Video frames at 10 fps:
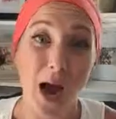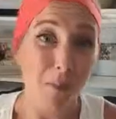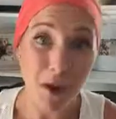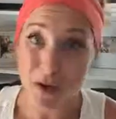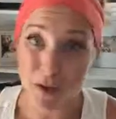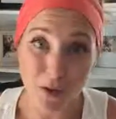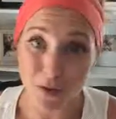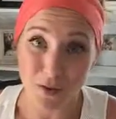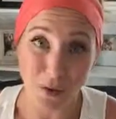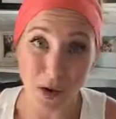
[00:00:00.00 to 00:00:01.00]
I'm not new to
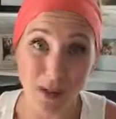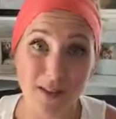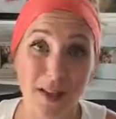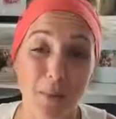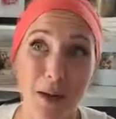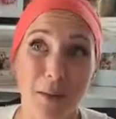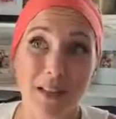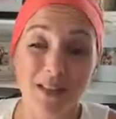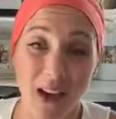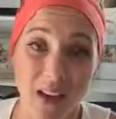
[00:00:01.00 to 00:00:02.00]
this whole concept, but I'm
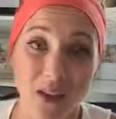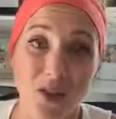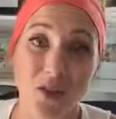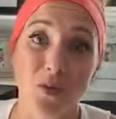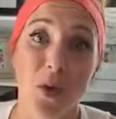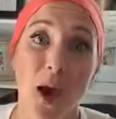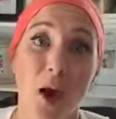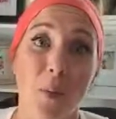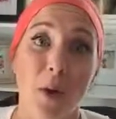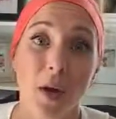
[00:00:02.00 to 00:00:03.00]
excited to
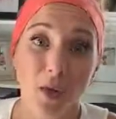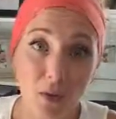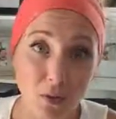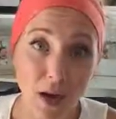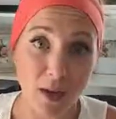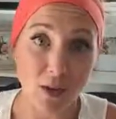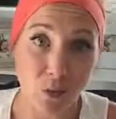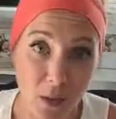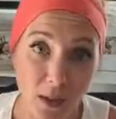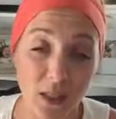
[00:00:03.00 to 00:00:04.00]
help you guys
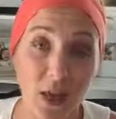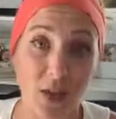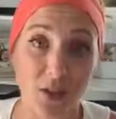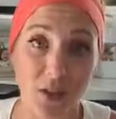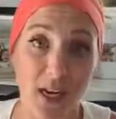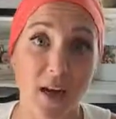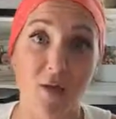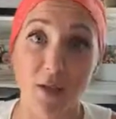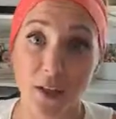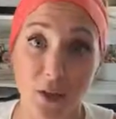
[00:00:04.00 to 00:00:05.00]
really
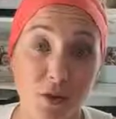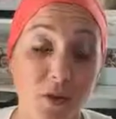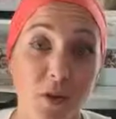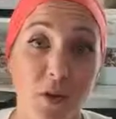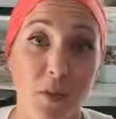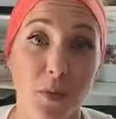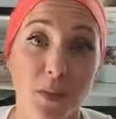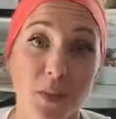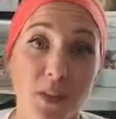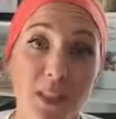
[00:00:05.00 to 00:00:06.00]
understand, fine tune it for your
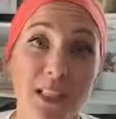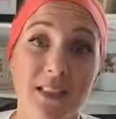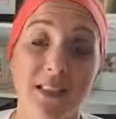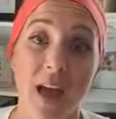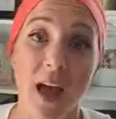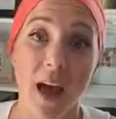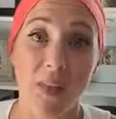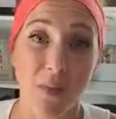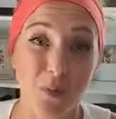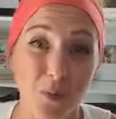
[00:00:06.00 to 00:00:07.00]
personal needs,
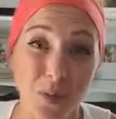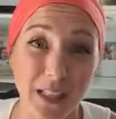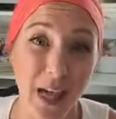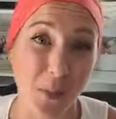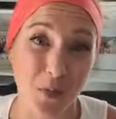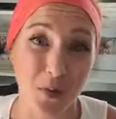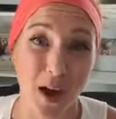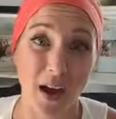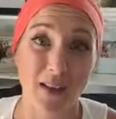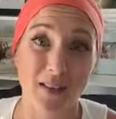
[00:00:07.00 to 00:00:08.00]
and then really help you
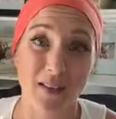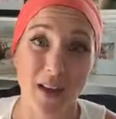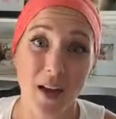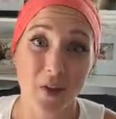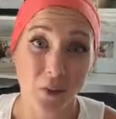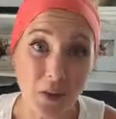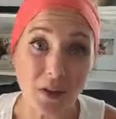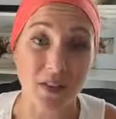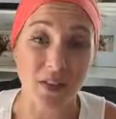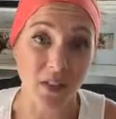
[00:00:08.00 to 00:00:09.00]
guys feel
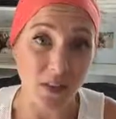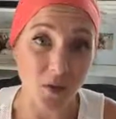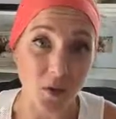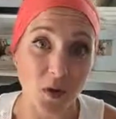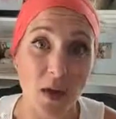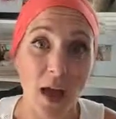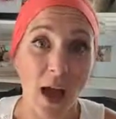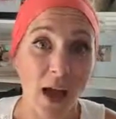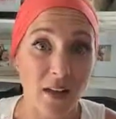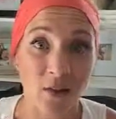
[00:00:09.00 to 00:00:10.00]
successful
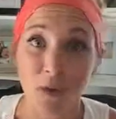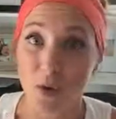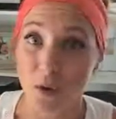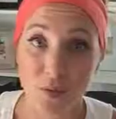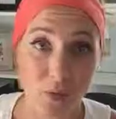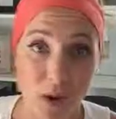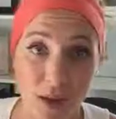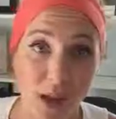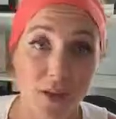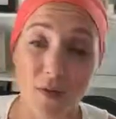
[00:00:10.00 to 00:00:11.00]
as we go
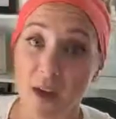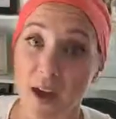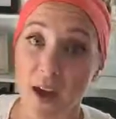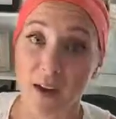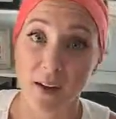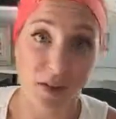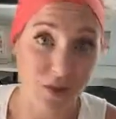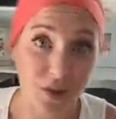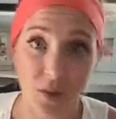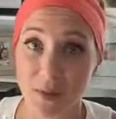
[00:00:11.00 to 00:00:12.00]
throughout life and life
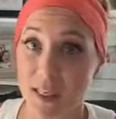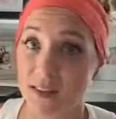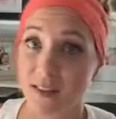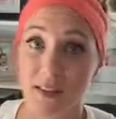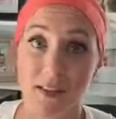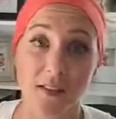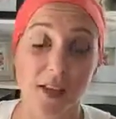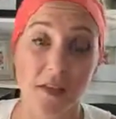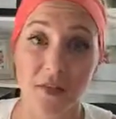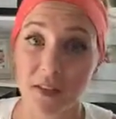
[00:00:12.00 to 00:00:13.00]
circumstances
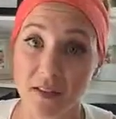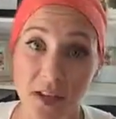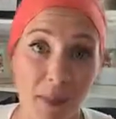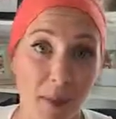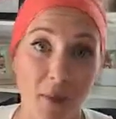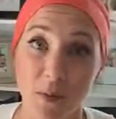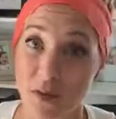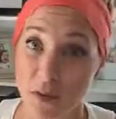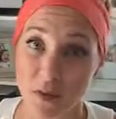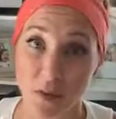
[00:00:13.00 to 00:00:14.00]
and things that come up that we
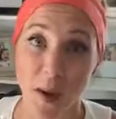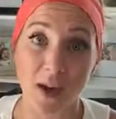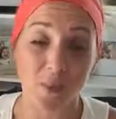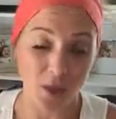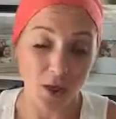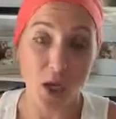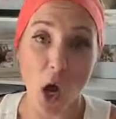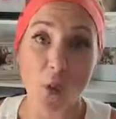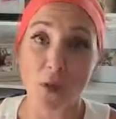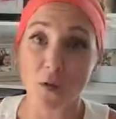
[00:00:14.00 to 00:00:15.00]
don't expect. But
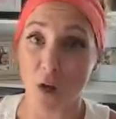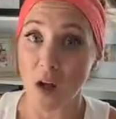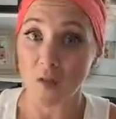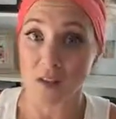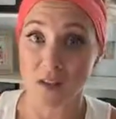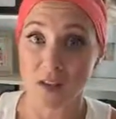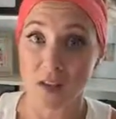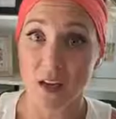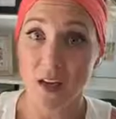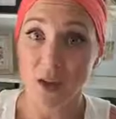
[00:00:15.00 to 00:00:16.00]
knowing you've got this
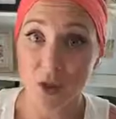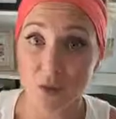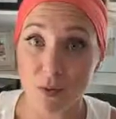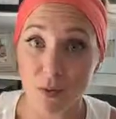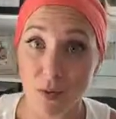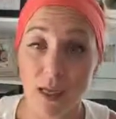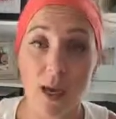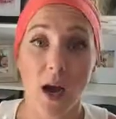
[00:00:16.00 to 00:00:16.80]
tool